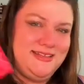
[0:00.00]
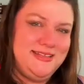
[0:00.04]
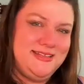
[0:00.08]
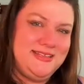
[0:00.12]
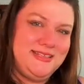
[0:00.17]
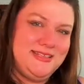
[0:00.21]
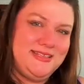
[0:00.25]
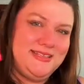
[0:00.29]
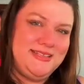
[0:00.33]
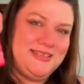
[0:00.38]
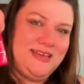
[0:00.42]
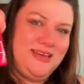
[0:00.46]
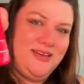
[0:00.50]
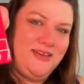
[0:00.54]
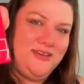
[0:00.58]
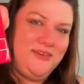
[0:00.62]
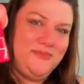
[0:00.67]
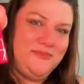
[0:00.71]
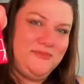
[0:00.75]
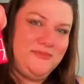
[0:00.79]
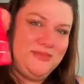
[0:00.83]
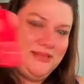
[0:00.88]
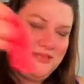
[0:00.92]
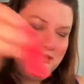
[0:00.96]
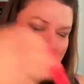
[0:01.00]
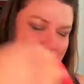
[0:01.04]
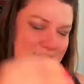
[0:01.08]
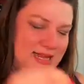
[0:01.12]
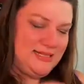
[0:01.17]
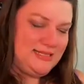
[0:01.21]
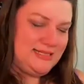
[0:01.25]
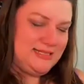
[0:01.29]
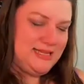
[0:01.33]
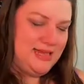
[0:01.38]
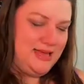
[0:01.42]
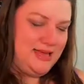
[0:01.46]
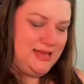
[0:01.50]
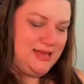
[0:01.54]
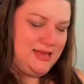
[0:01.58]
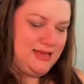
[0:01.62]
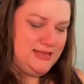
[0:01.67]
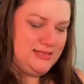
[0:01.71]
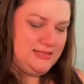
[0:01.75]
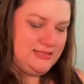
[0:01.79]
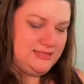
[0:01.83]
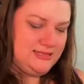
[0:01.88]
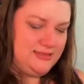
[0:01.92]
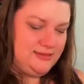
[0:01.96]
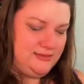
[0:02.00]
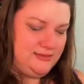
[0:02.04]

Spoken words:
So, it's that size.